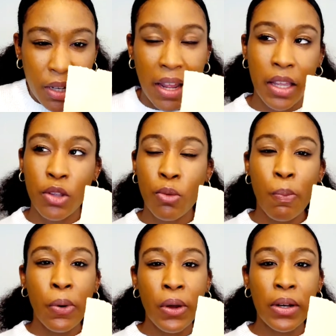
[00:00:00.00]
Like you
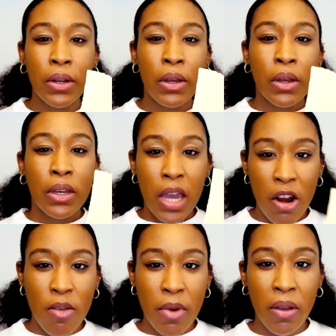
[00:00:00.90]
put
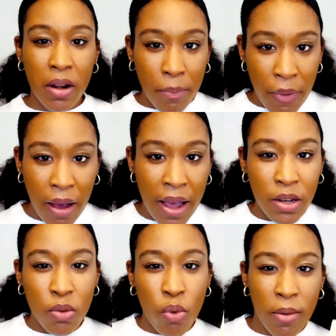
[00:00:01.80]
caramel in a
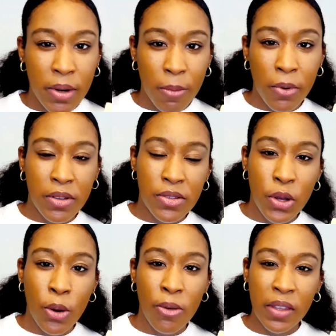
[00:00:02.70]
pot, you warmed it up on the
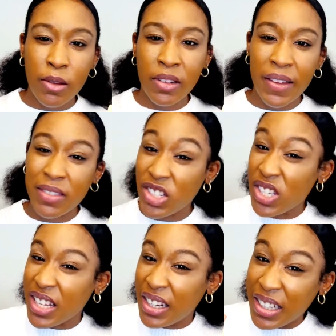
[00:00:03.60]
stove, and you left it
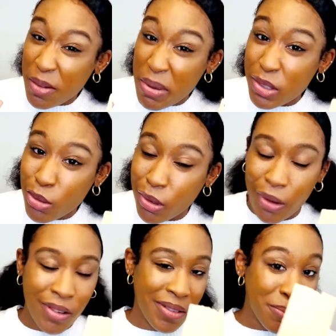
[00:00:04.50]
just a little bit too
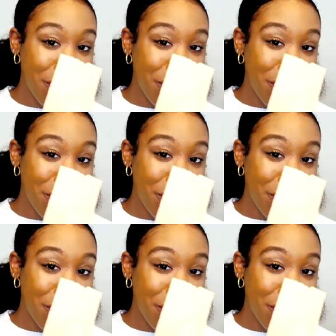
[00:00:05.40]
long,